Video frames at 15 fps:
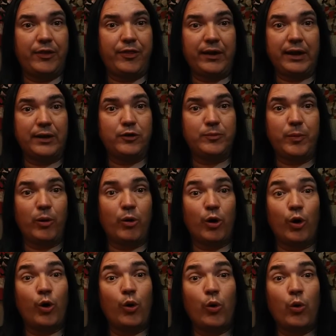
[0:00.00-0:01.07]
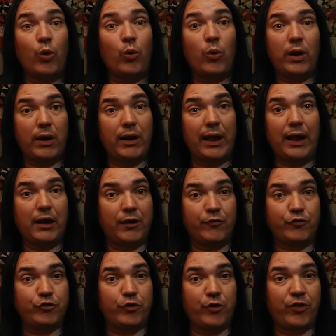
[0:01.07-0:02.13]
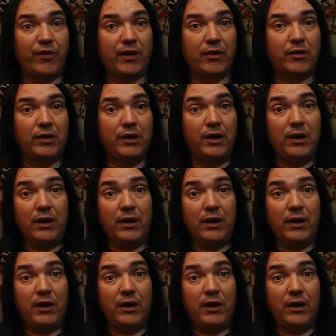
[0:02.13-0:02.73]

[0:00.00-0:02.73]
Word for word: I think I spoke a whole lot of truth there.